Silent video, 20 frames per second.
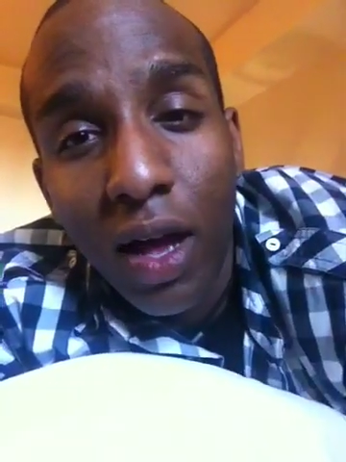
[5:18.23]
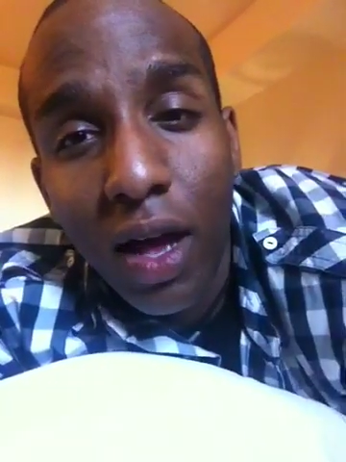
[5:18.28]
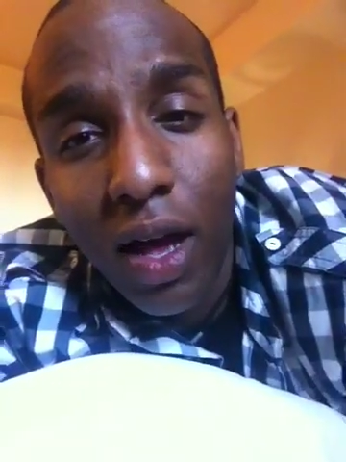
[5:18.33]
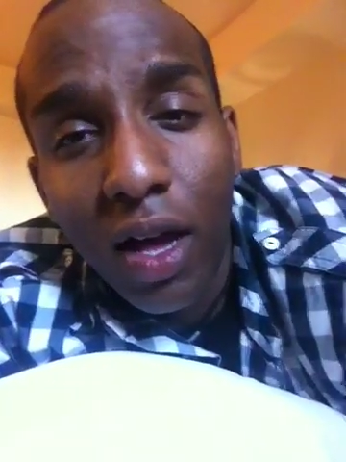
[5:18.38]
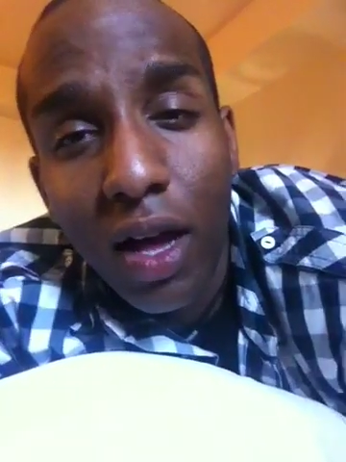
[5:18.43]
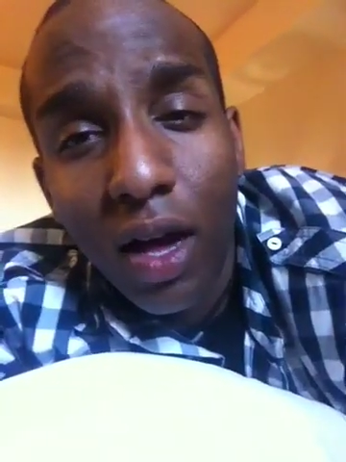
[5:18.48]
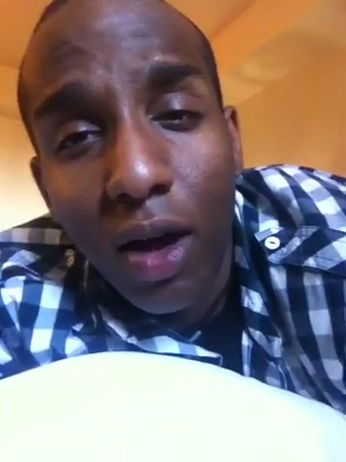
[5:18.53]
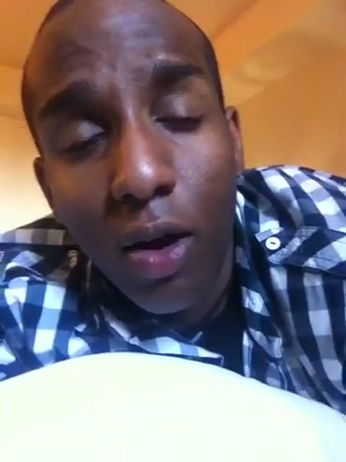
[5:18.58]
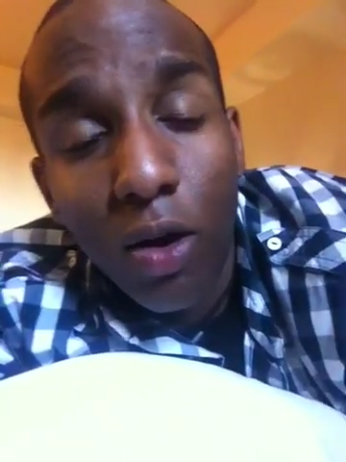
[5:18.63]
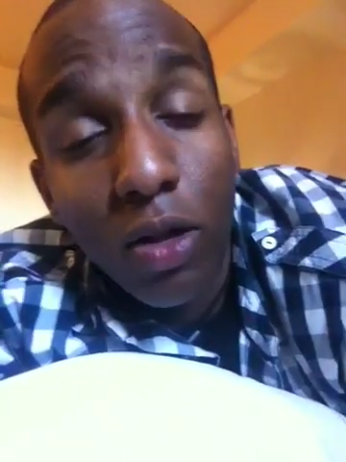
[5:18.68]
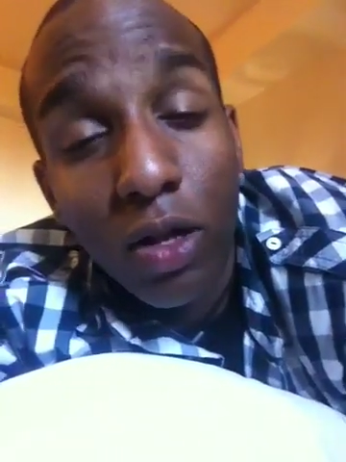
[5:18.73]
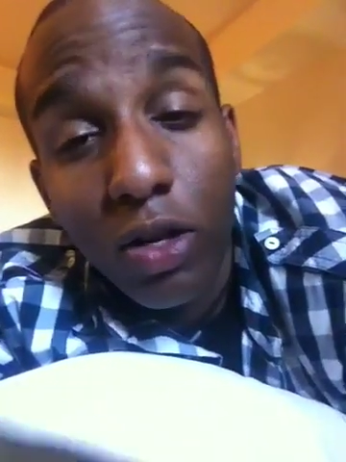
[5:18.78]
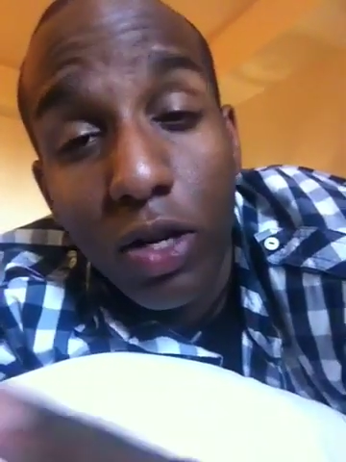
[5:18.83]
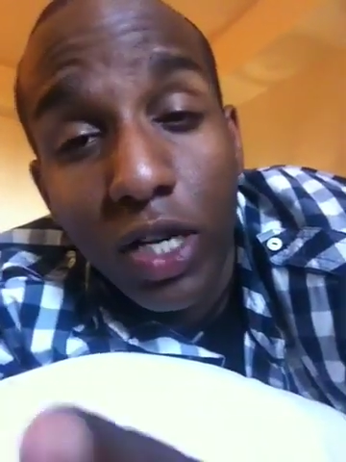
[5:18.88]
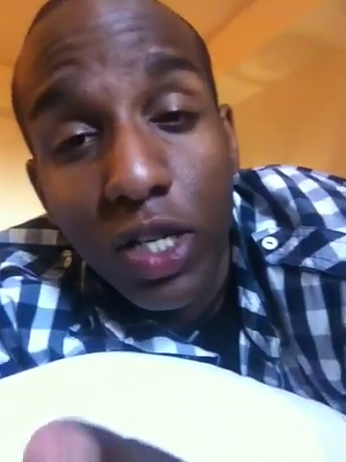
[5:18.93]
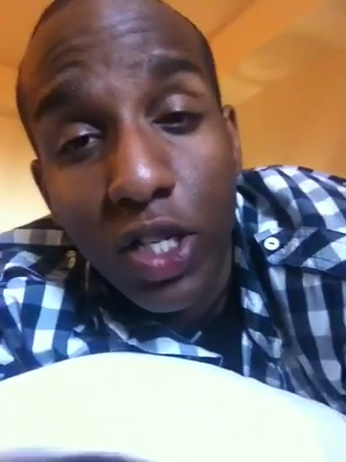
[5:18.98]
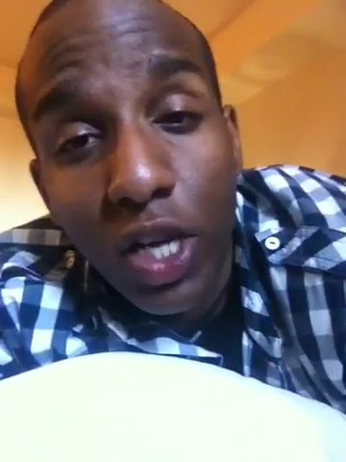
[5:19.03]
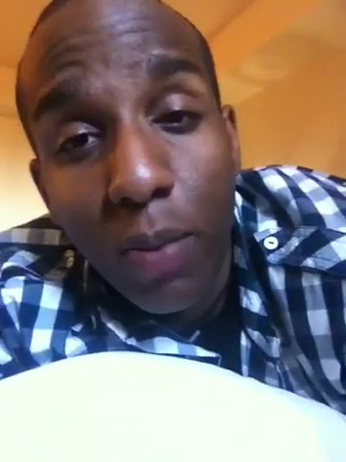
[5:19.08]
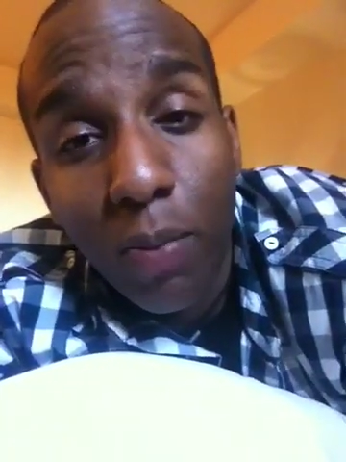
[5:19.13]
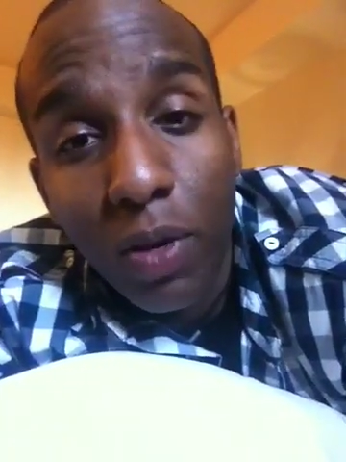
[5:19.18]
or
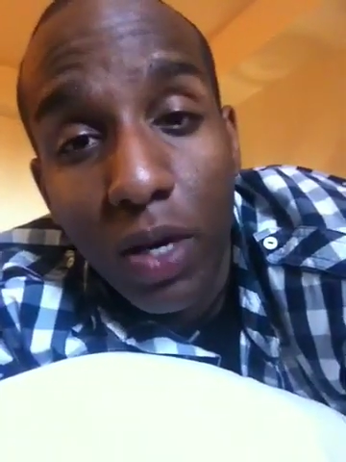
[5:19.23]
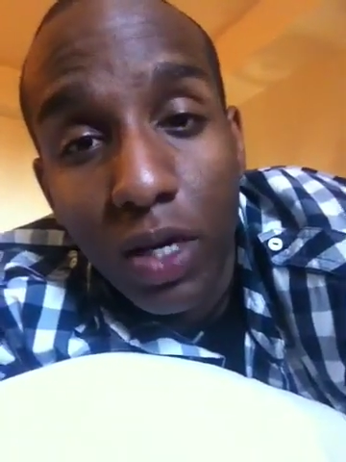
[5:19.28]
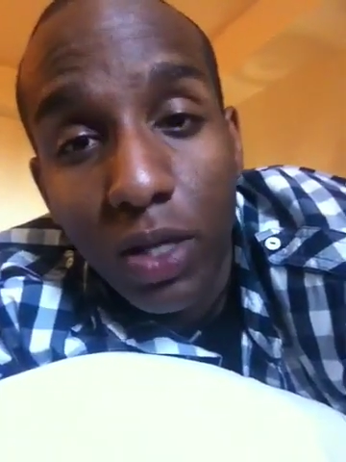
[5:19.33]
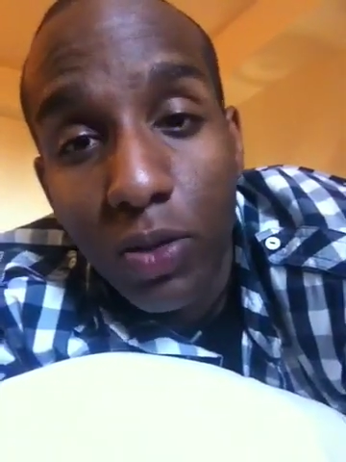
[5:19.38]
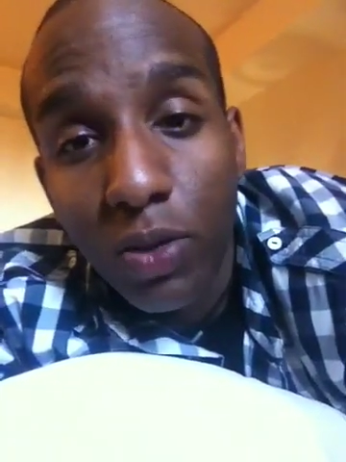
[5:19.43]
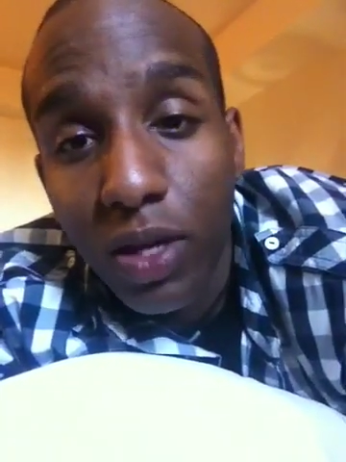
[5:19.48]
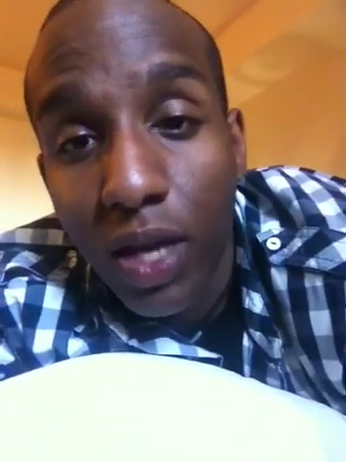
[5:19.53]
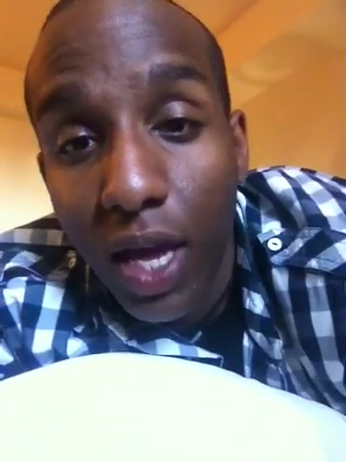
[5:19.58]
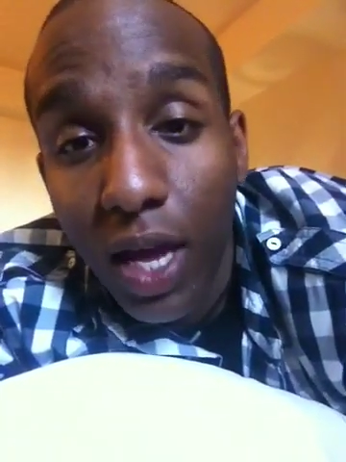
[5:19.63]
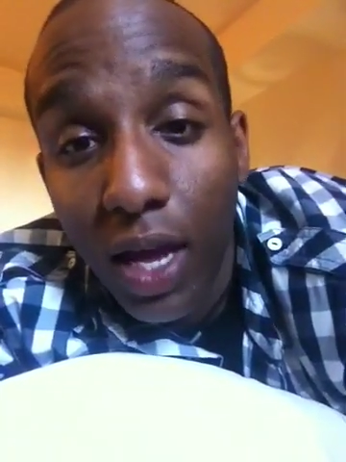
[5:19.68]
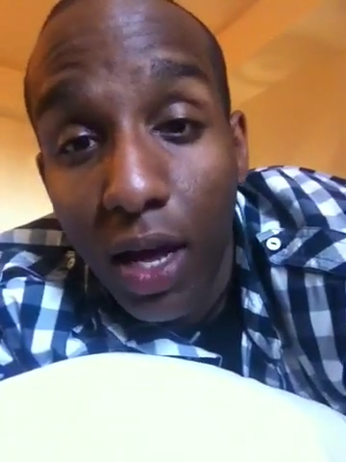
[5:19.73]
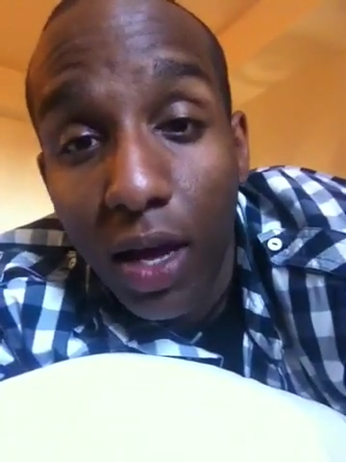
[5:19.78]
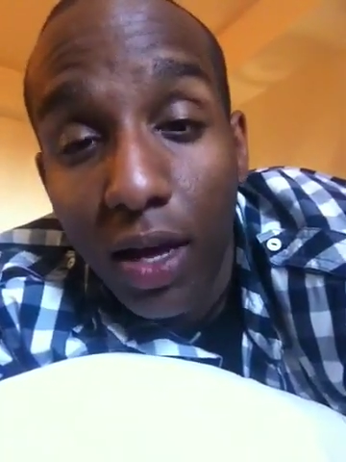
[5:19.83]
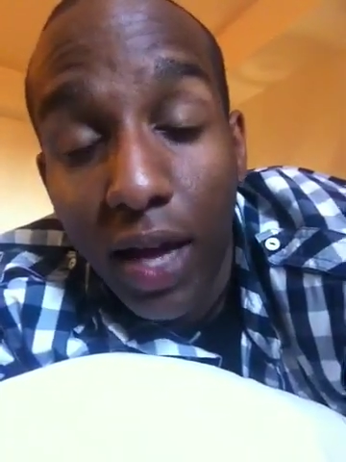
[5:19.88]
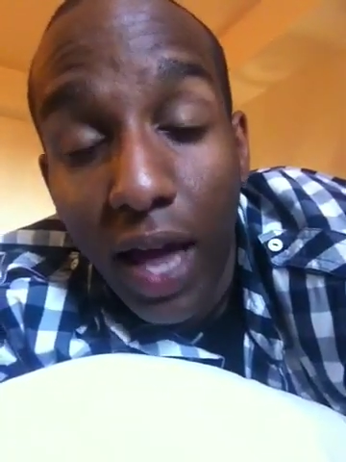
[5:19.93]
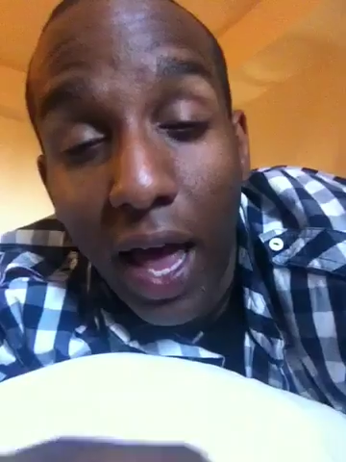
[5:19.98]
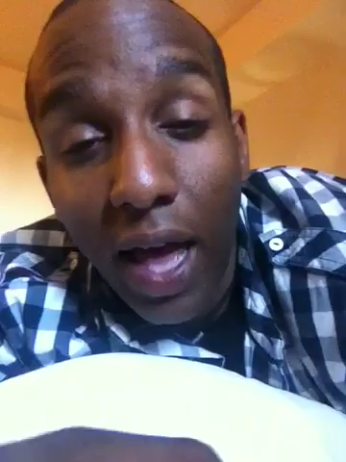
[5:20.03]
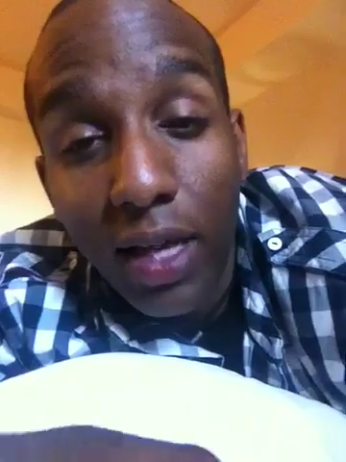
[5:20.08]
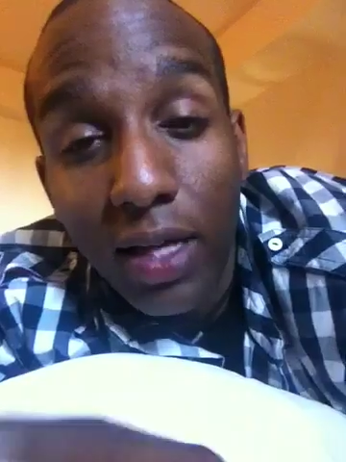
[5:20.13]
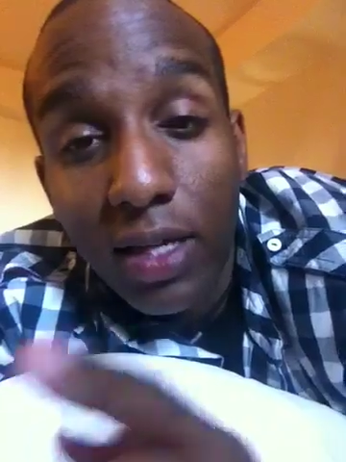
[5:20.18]
learning Japanese with
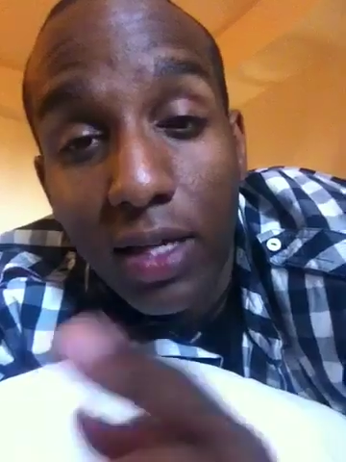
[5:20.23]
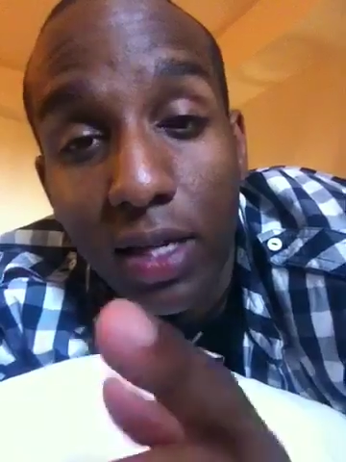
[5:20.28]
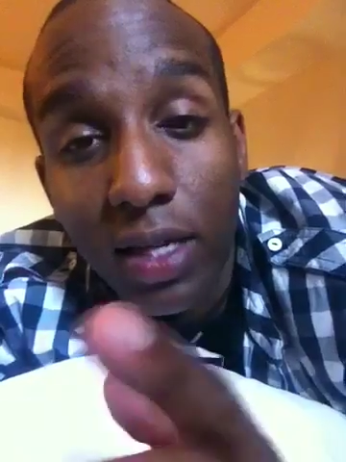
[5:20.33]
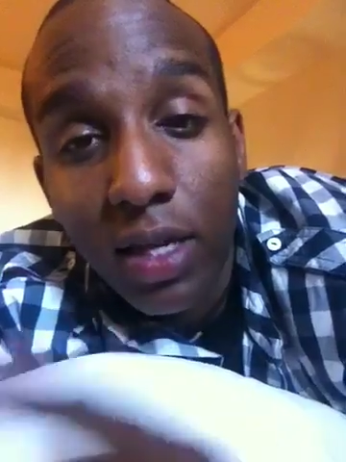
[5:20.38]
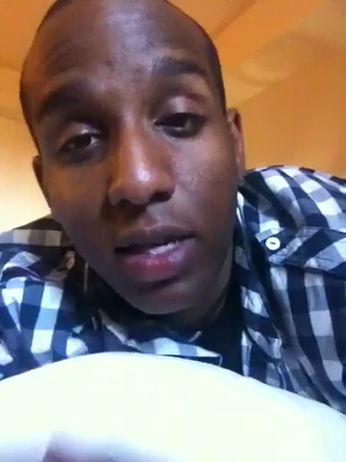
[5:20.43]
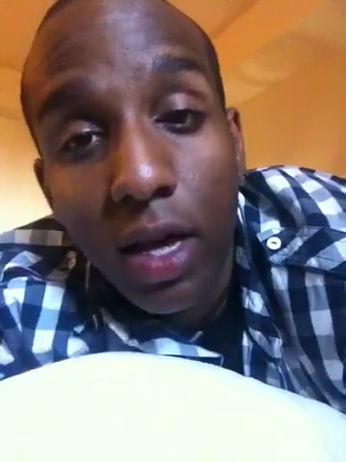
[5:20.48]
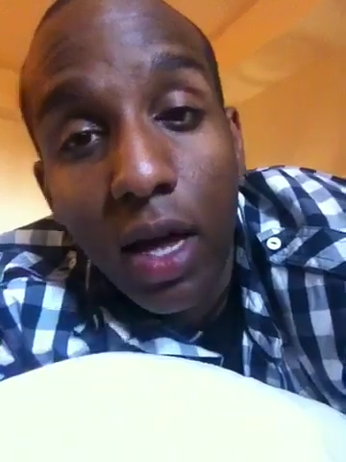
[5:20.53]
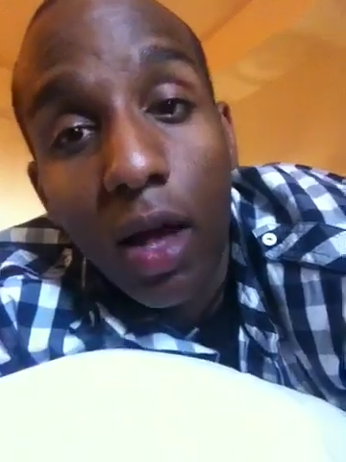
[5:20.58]
Katz.